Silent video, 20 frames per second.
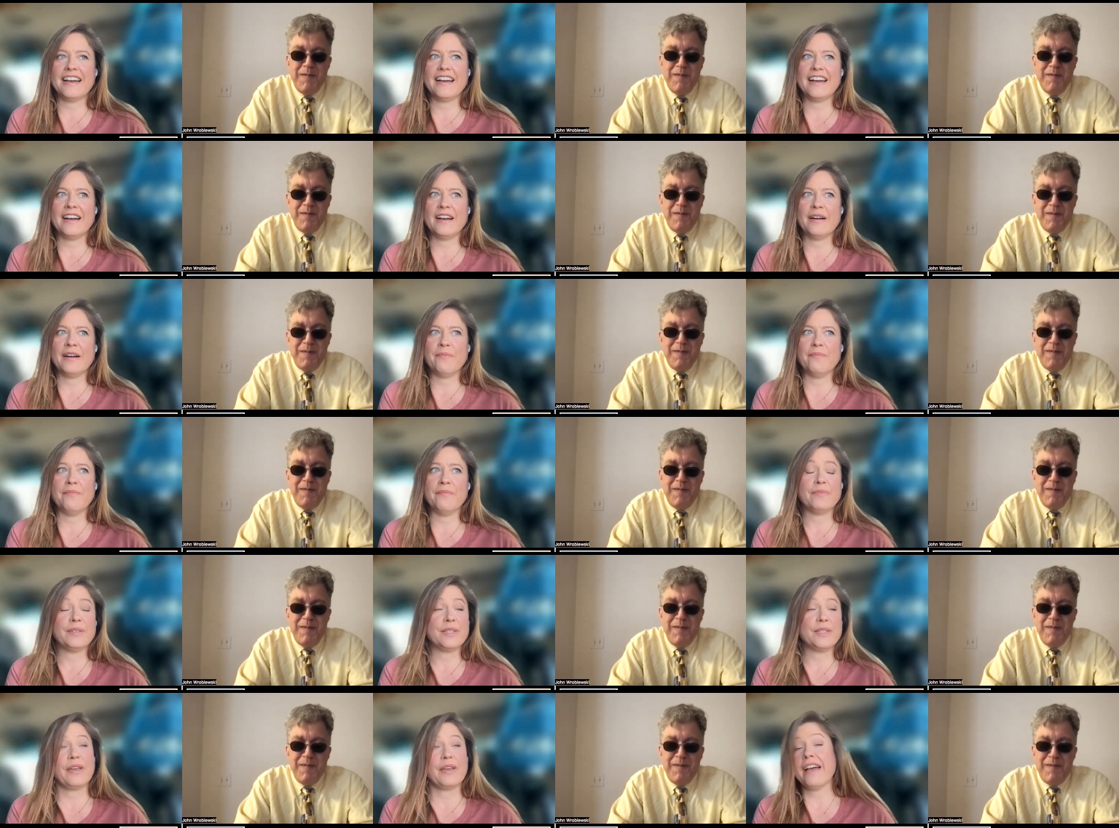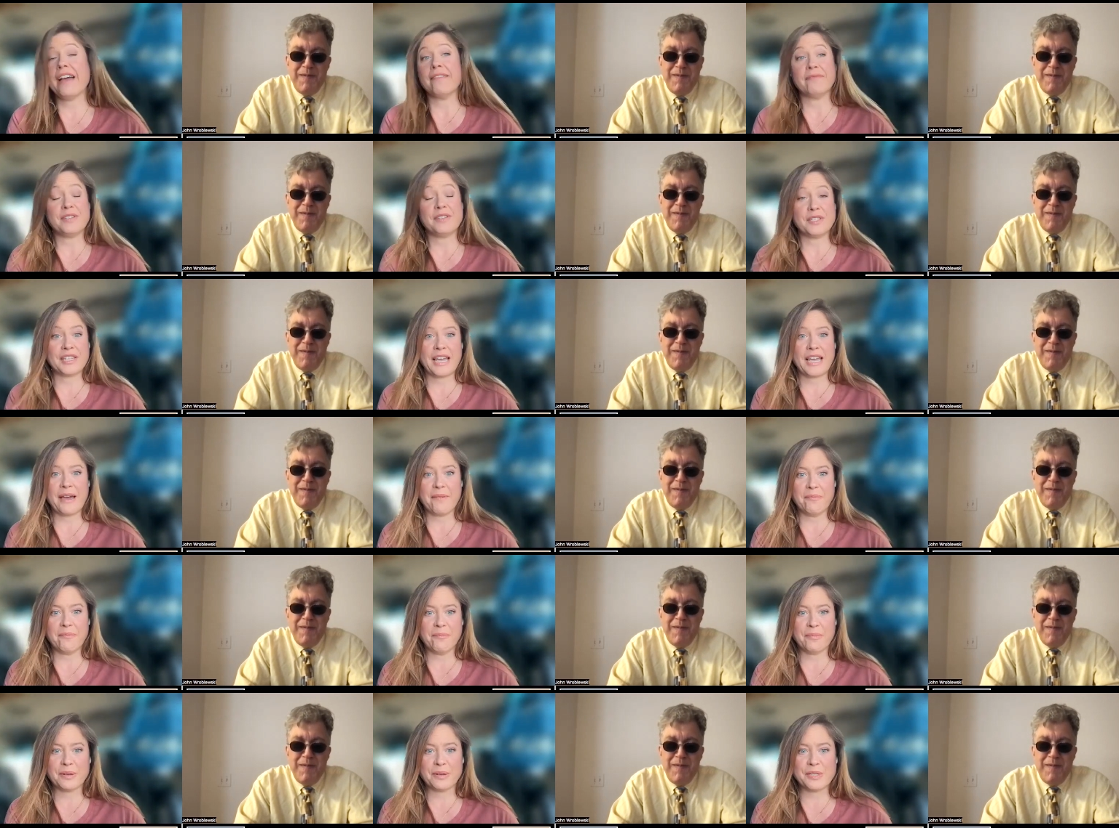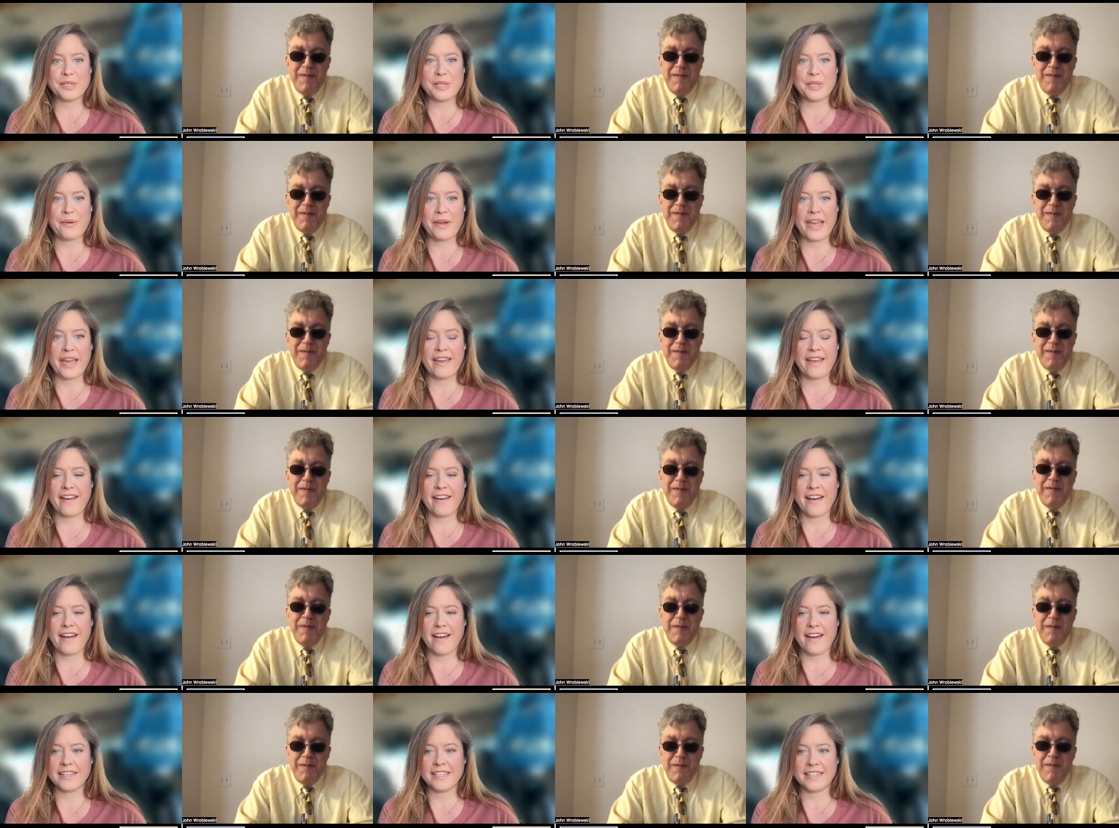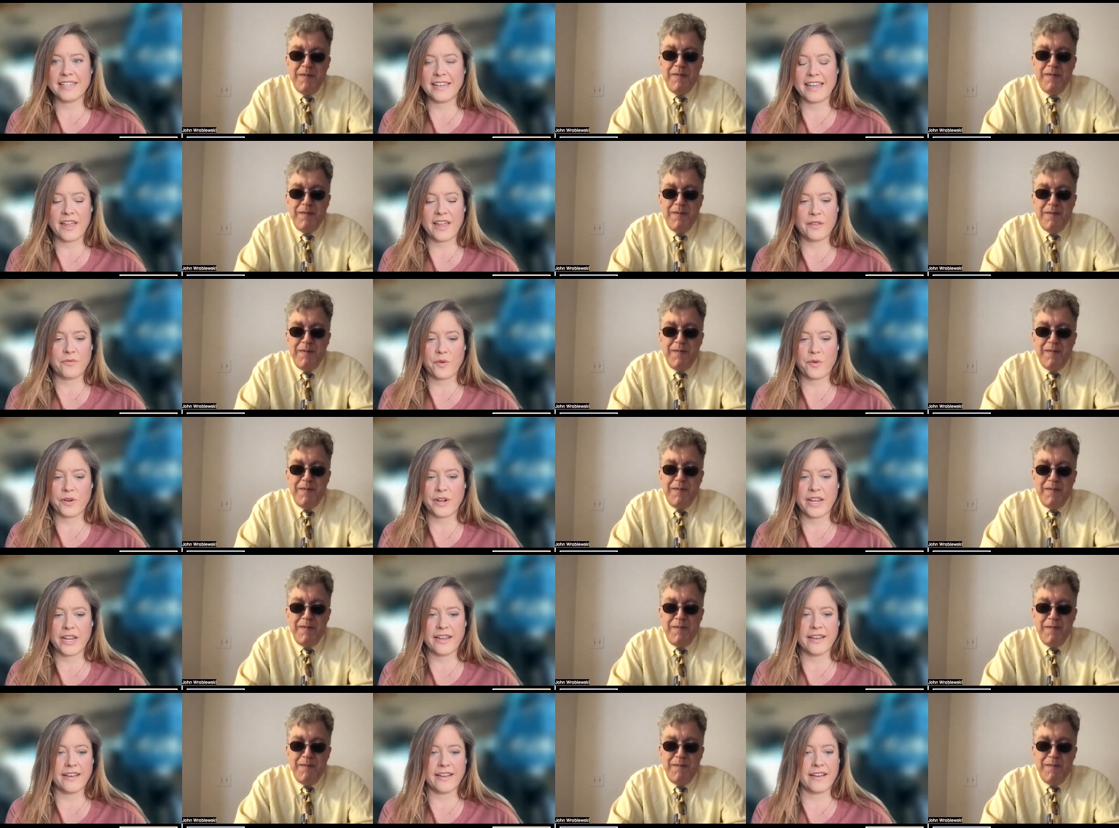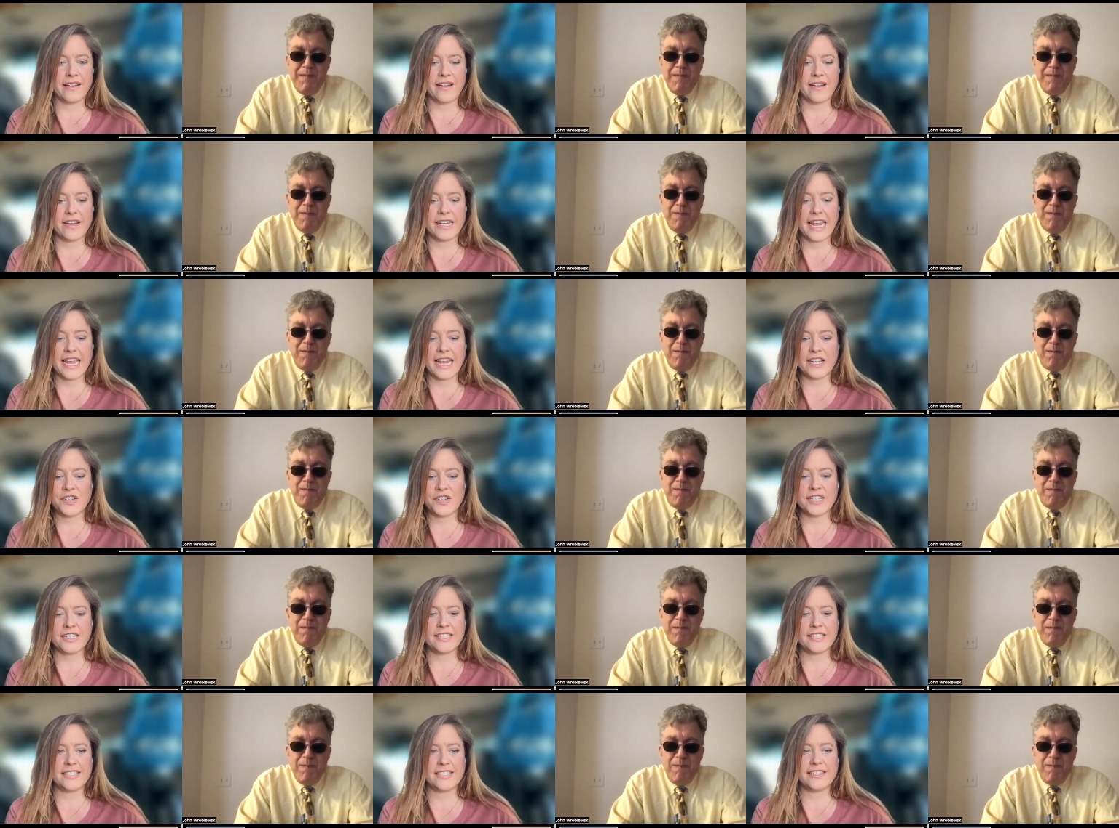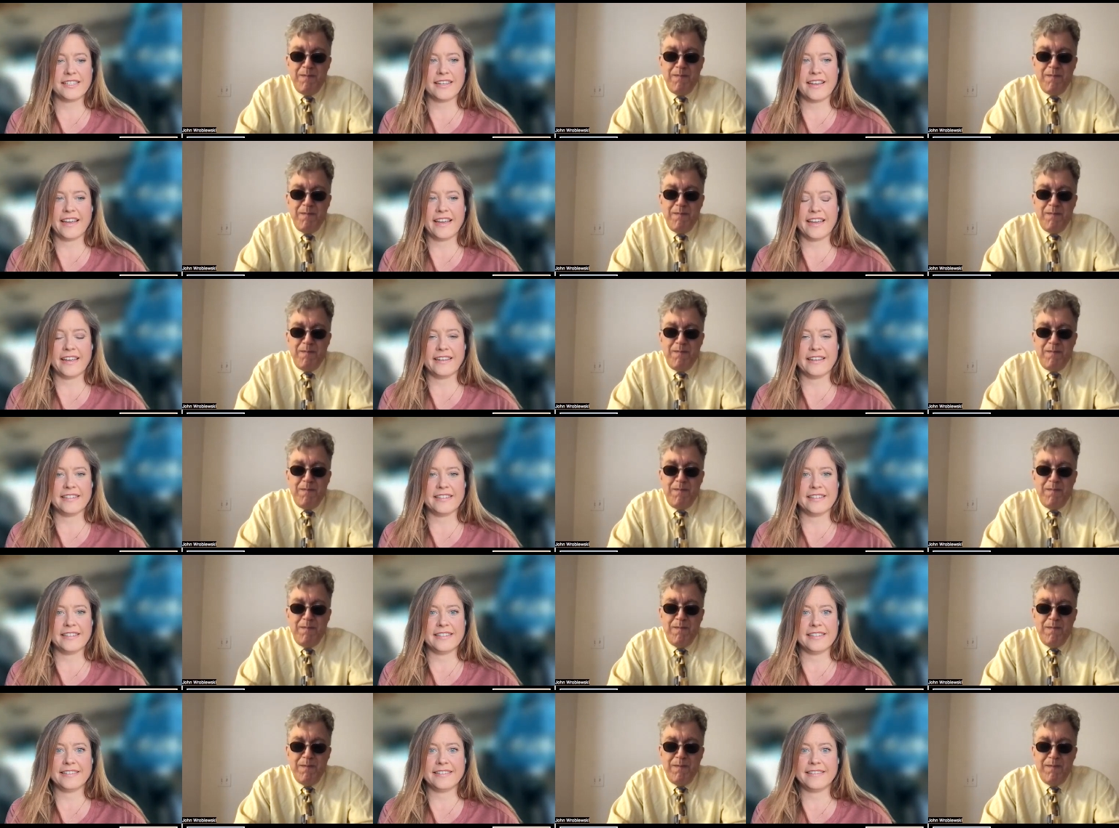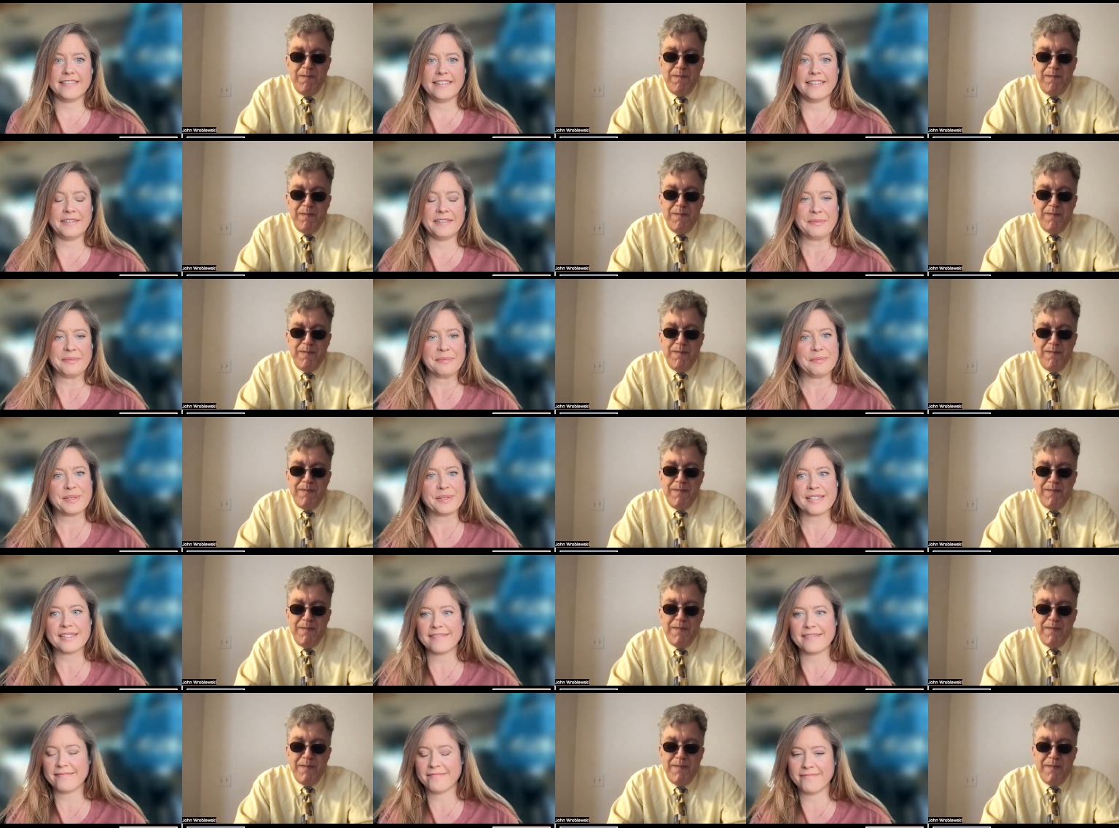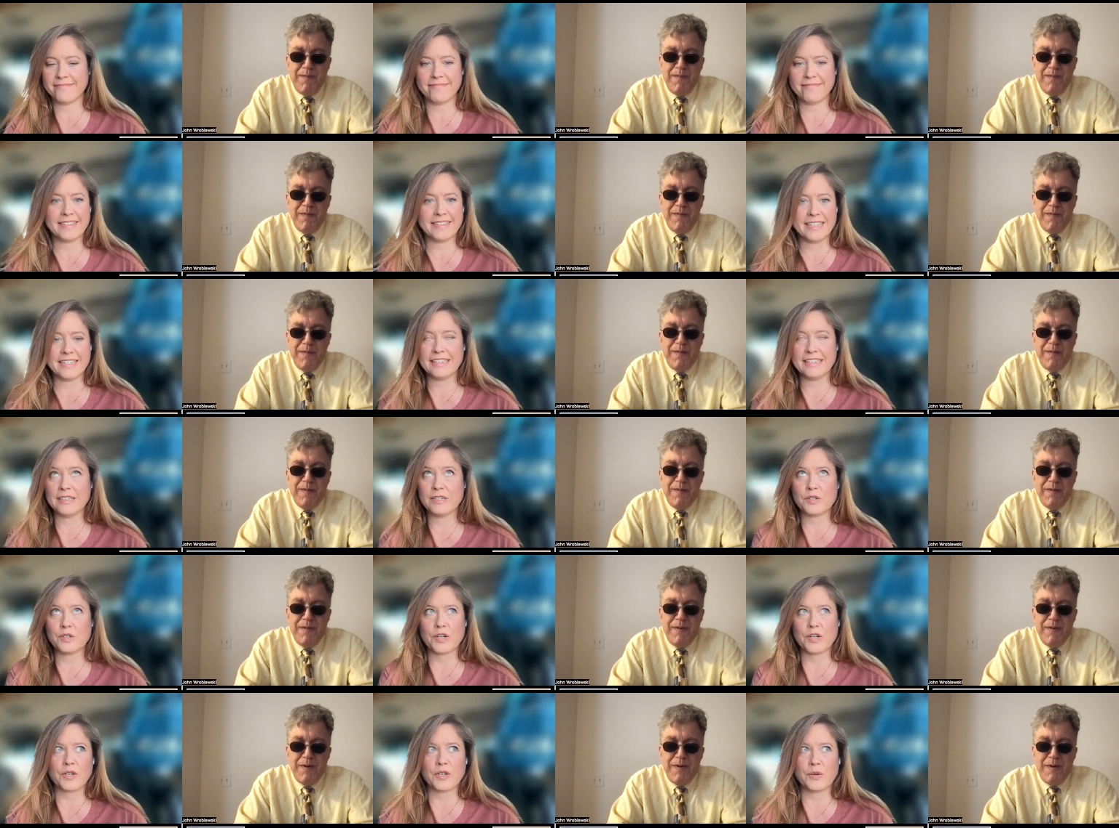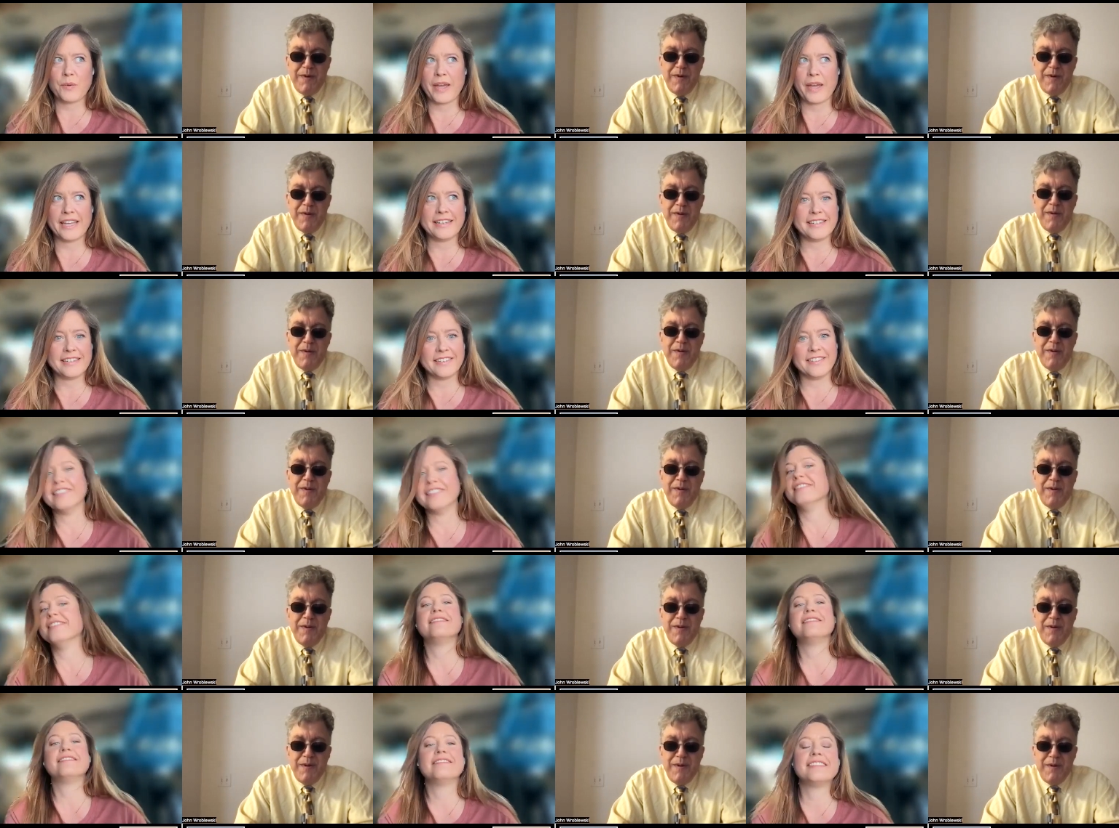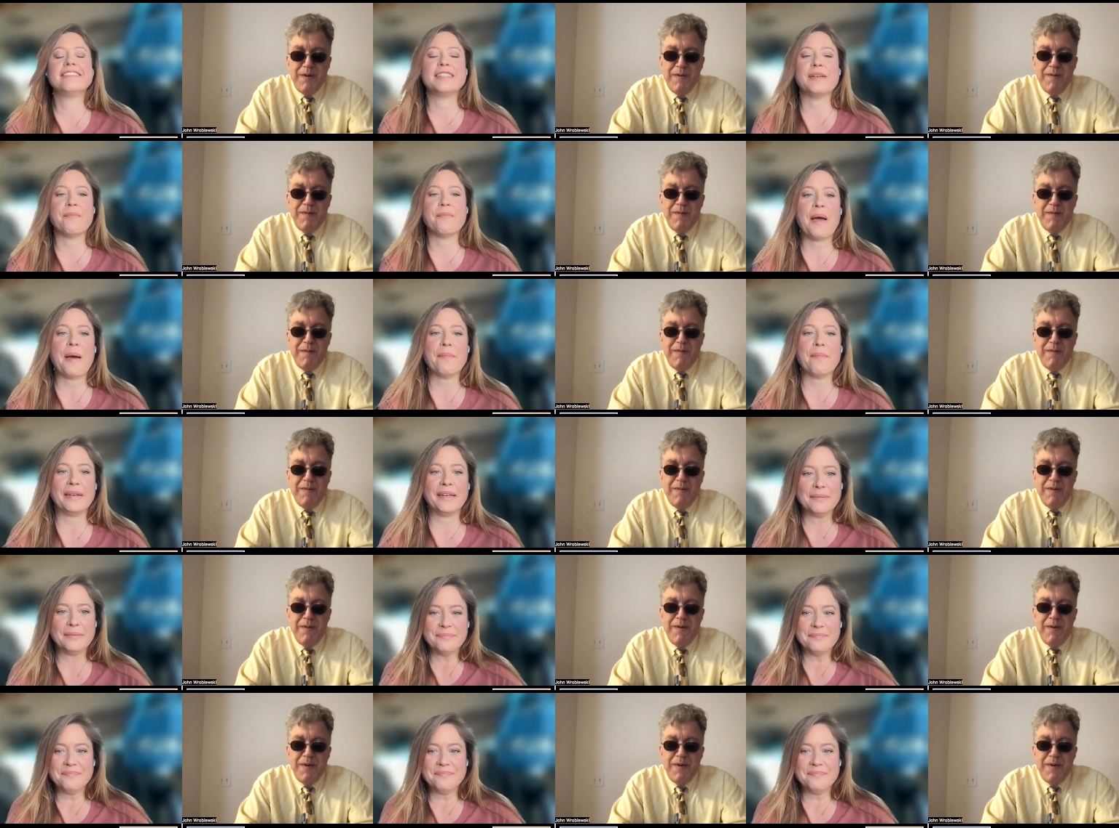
Speaker 1: um, so yeah, just kept pursuing. Got to California, got agents, and you know, just worked away until something happened.